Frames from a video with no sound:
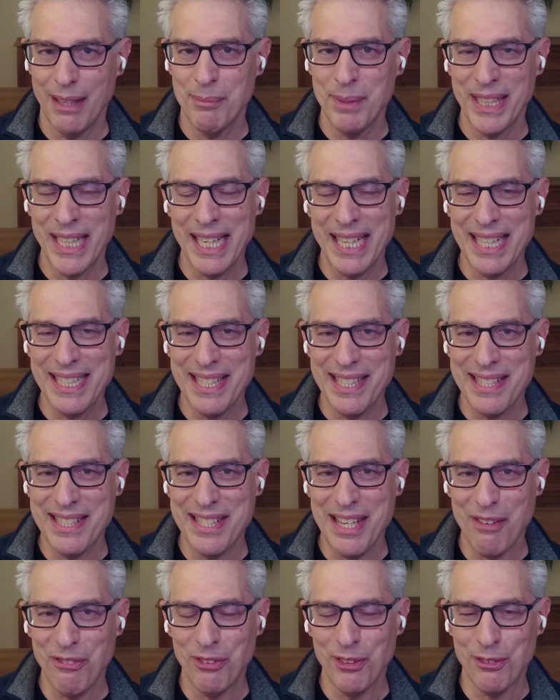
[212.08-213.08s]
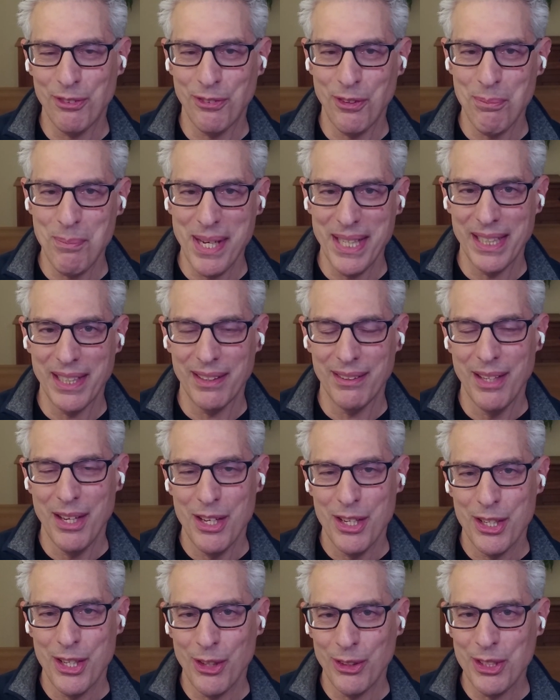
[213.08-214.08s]
I guess it's different for me to
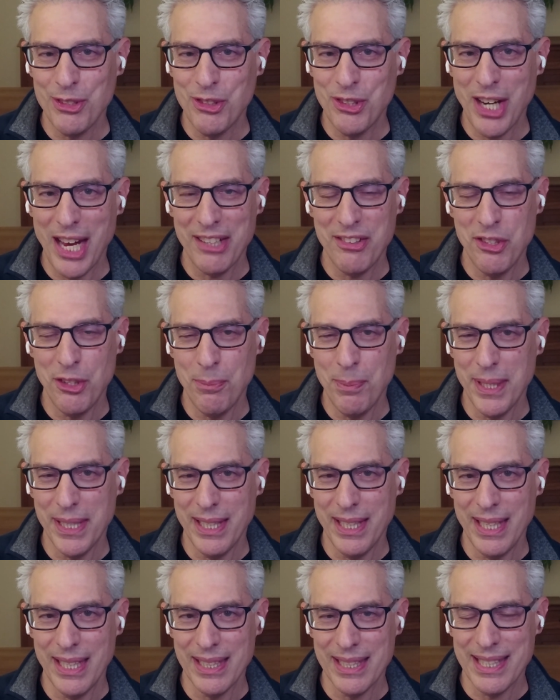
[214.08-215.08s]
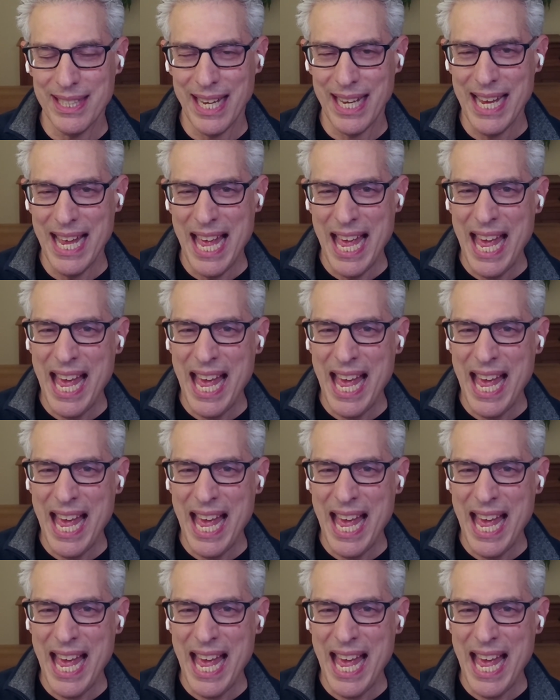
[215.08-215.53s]
go to ChatGPT and say,